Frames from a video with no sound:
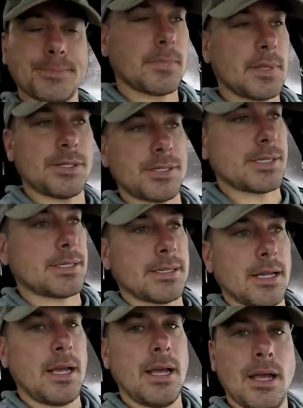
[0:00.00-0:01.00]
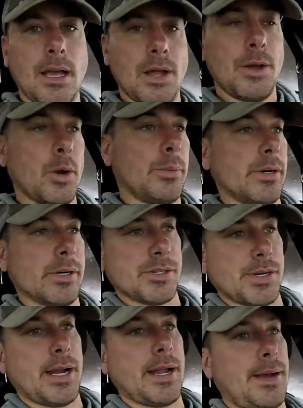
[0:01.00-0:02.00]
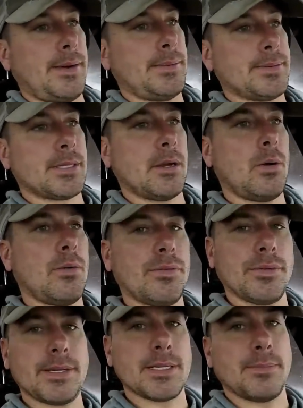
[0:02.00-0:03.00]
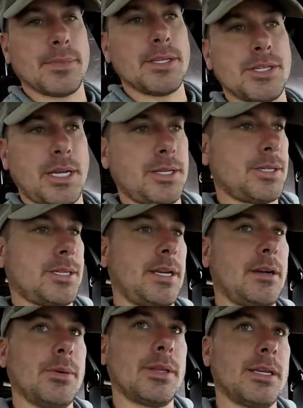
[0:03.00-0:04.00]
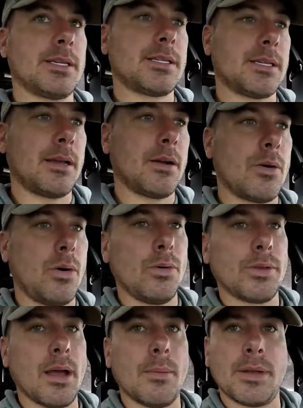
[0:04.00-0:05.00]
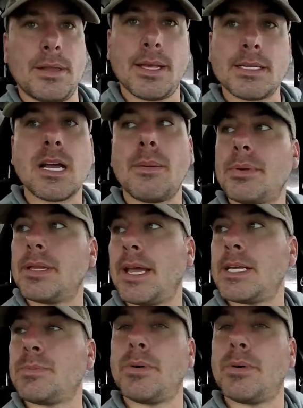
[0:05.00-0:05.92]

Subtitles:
There's just no birds right now, so hopefully something changes here with this cold coming in the next couple days.